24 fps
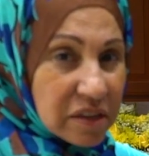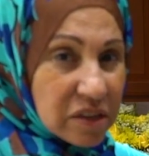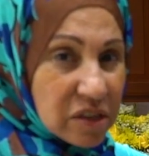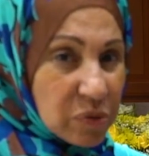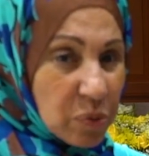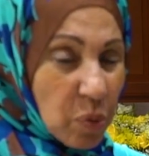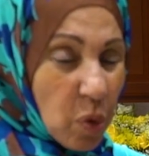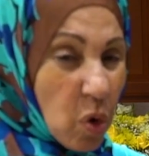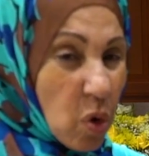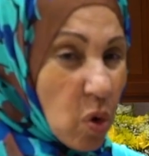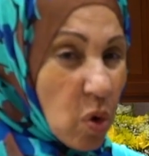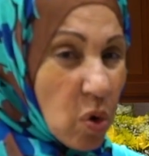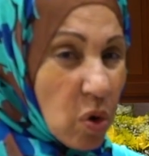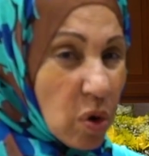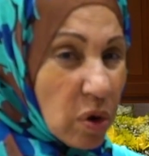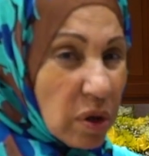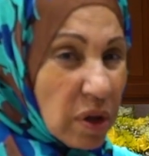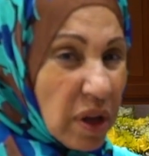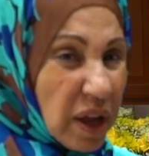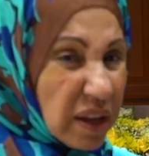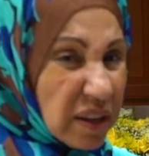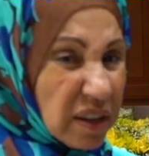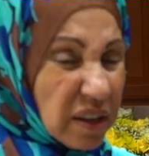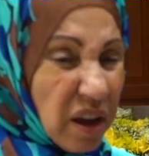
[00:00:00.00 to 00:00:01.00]

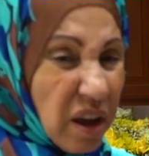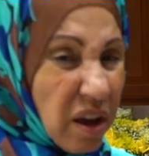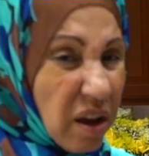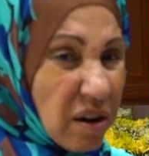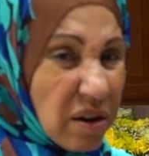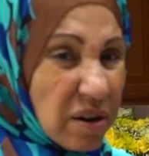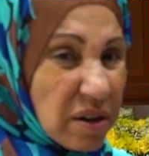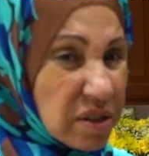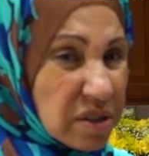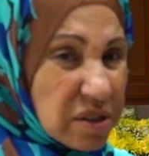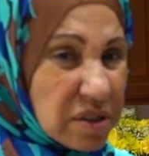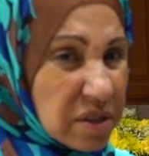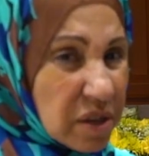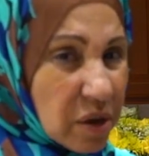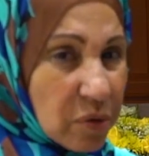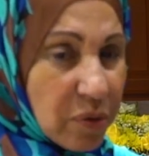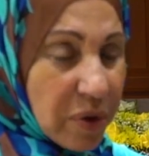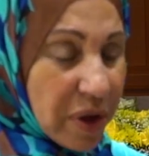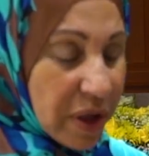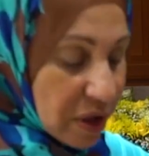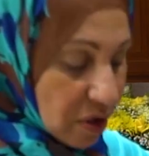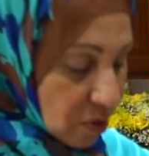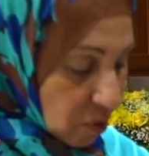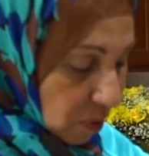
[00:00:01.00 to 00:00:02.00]
small, large, the
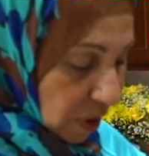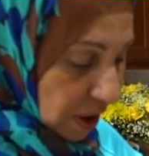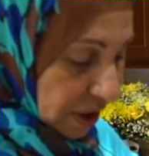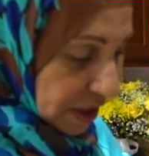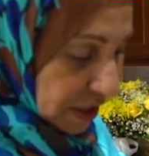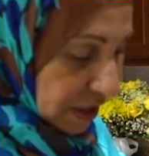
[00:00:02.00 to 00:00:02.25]
way you want